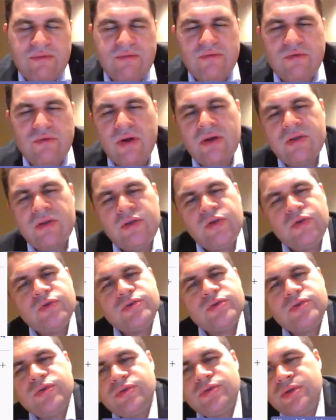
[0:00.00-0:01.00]
If you are a new
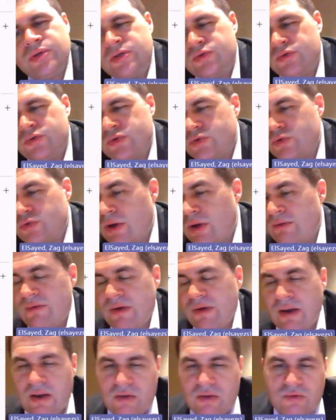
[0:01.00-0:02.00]
student, which we have
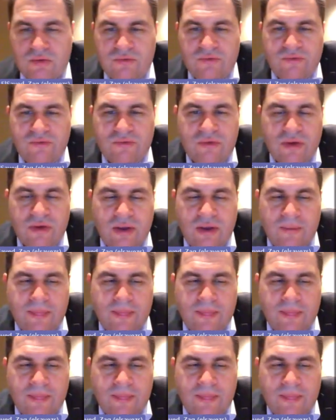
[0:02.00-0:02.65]
a lot of